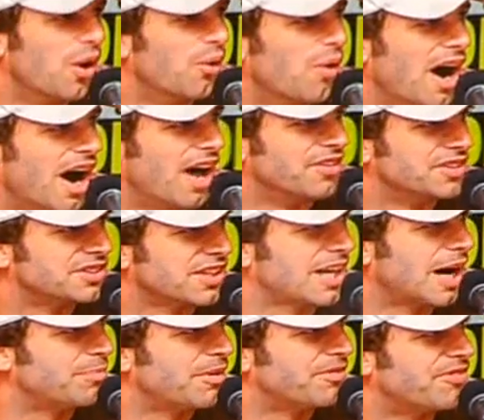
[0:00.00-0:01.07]
know
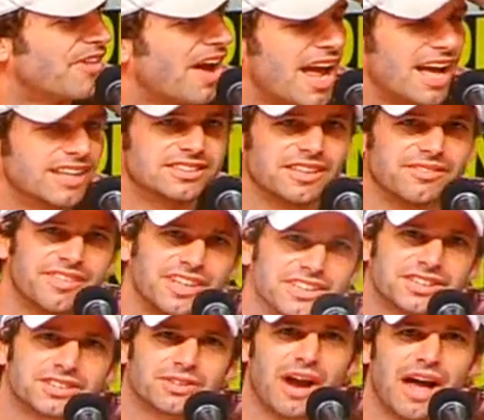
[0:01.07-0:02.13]
there's a couple fans
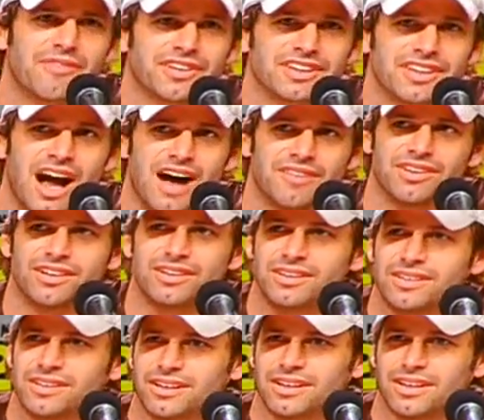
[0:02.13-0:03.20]
of this graphic
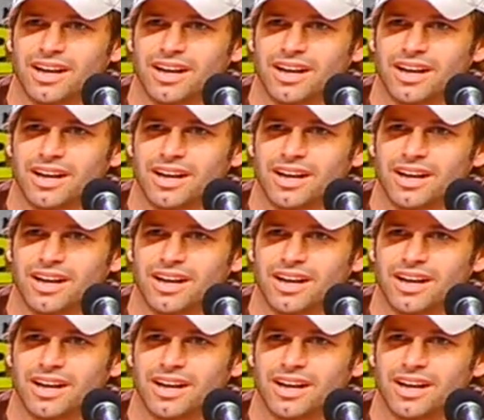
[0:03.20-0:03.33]
novel